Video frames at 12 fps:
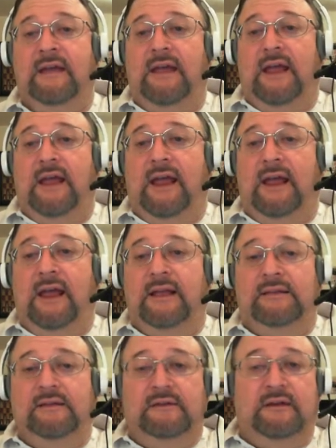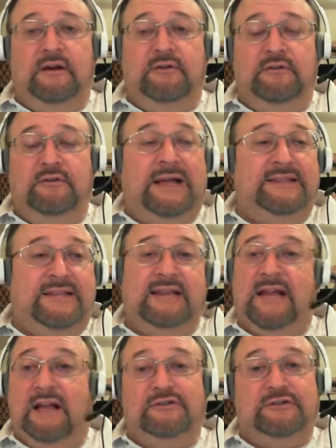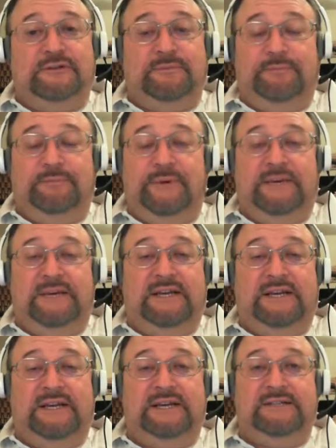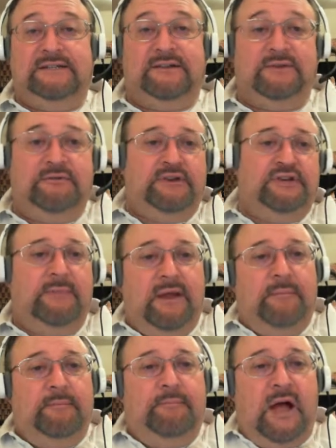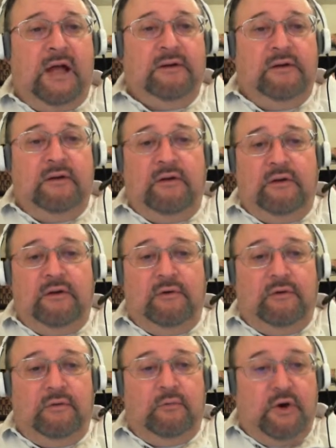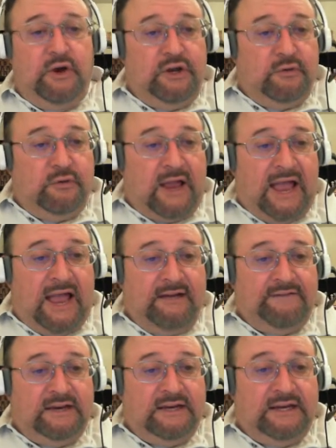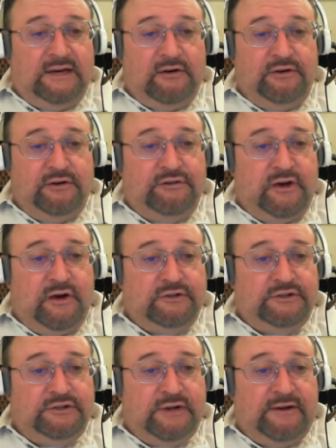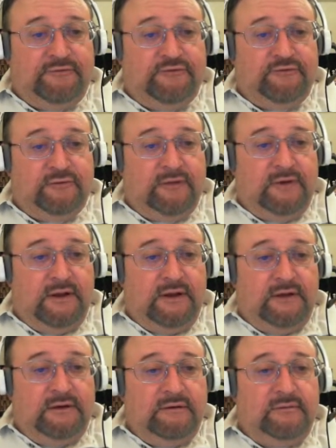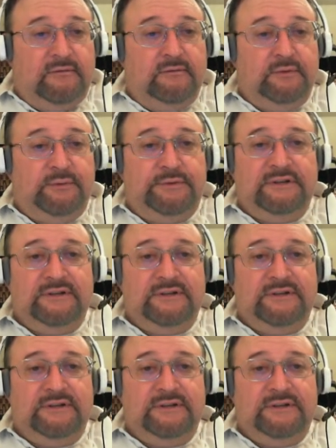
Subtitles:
And no, they're about $10 a piece, so they're not cheap. But what you have in here, you notice you have, whoops,